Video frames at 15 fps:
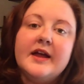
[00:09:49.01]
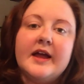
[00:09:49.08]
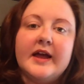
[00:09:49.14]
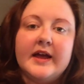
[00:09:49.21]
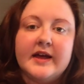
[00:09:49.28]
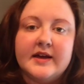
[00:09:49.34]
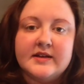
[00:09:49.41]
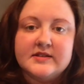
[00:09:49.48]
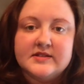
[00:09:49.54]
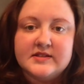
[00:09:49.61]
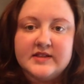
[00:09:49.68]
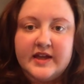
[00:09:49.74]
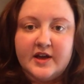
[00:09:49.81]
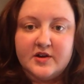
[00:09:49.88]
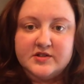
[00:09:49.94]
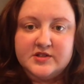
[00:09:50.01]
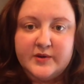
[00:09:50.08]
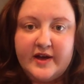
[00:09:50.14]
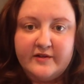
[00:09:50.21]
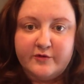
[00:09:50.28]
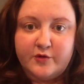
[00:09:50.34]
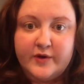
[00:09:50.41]
And they also
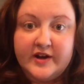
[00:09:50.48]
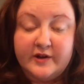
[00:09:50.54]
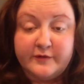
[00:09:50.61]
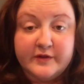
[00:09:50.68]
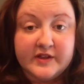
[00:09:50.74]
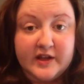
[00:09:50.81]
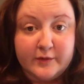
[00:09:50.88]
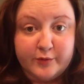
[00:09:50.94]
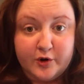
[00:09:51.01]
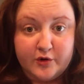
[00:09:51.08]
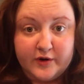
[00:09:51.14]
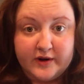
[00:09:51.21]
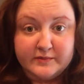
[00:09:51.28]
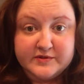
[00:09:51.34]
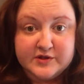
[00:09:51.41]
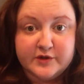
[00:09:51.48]
have great affiliate programs.